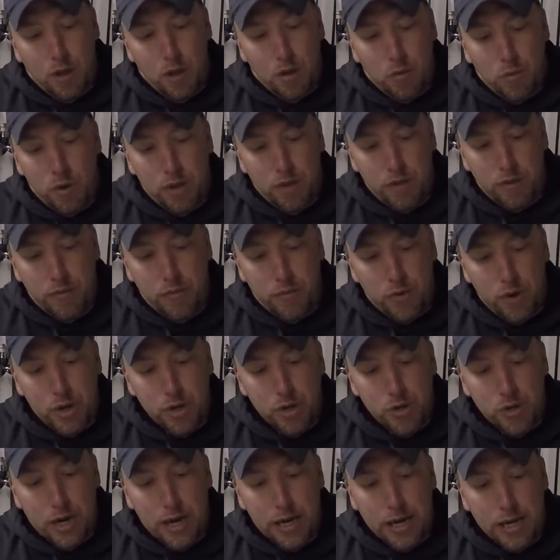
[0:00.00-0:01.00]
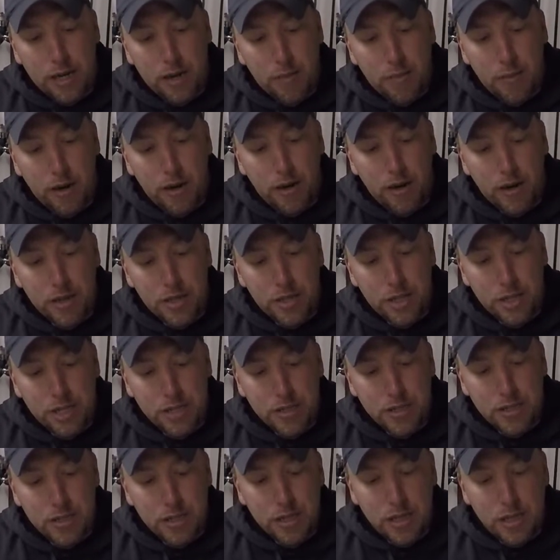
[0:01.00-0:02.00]
We have the front drag up here, as you can
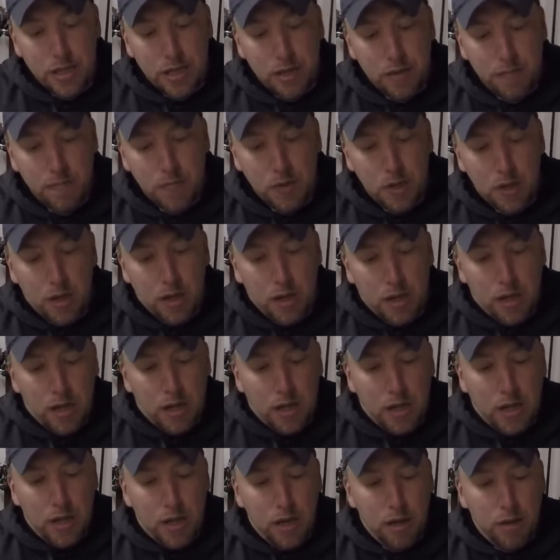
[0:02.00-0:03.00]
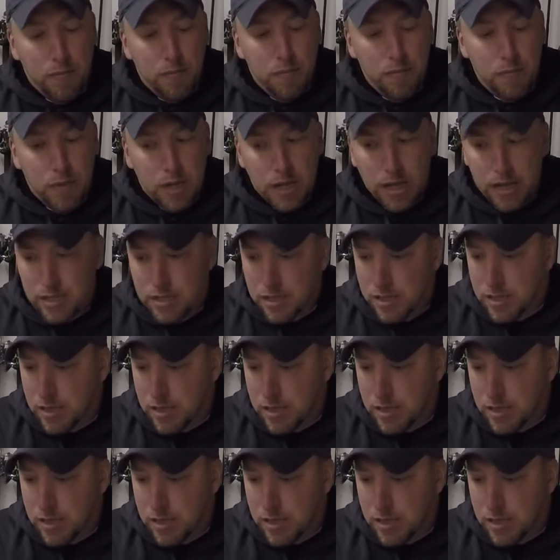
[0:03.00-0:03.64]
see. Has a